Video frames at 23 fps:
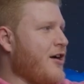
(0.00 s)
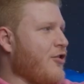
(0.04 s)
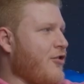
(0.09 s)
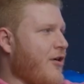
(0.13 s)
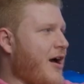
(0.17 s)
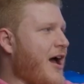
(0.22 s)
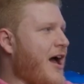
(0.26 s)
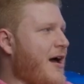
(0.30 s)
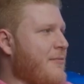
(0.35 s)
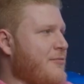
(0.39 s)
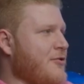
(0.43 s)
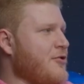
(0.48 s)
They'll
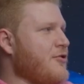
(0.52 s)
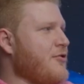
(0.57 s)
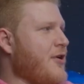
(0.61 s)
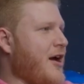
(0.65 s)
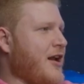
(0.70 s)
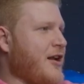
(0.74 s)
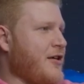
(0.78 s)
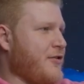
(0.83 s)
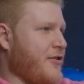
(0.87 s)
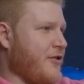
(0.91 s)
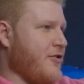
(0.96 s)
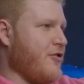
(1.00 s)
grab you
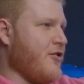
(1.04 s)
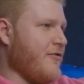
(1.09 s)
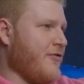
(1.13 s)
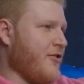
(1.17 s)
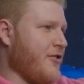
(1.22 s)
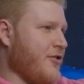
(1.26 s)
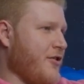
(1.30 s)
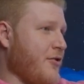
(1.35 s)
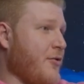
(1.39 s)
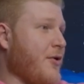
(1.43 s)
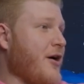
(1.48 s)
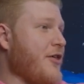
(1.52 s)
anything over
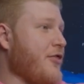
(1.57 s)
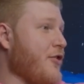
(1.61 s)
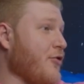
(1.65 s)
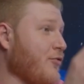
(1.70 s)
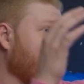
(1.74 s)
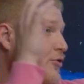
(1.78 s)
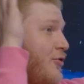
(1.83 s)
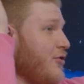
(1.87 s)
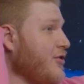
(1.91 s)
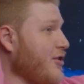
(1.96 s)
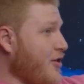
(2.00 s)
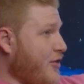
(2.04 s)
the
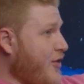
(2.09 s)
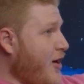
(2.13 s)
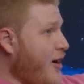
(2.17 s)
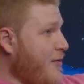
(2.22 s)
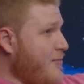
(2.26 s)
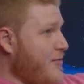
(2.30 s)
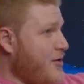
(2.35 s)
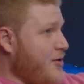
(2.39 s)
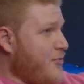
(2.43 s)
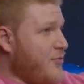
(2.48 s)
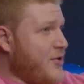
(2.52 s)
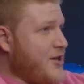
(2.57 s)
rule of thumb
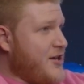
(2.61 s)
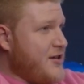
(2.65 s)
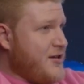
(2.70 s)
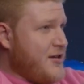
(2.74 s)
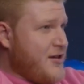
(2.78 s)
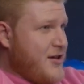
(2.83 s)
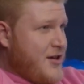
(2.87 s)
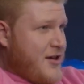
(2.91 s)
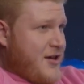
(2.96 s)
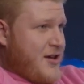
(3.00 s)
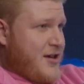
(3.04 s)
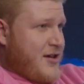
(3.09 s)
that we
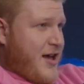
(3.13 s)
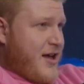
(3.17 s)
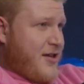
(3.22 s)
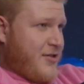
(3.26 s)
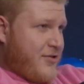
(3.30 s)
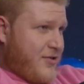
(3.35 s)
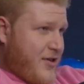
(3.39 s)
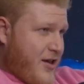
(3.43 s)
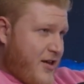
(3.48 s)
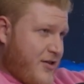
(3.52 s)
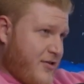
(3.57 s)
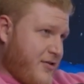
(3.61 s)
and
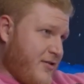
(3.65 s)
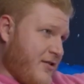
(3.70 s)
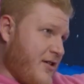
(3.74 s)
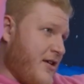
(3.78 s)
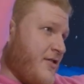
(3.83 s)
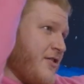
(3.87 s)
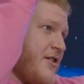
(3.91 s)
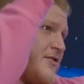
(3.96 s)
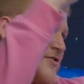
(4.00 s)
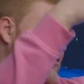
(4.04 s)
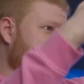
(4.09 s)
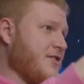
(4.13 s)

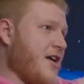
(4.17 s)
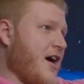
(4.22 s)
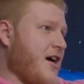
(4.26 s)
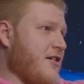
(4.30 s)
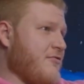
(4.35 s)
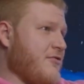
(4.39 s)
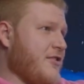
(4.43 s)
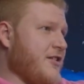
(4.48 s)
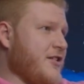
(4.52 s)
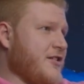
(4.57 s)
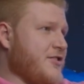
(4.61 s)
this is not really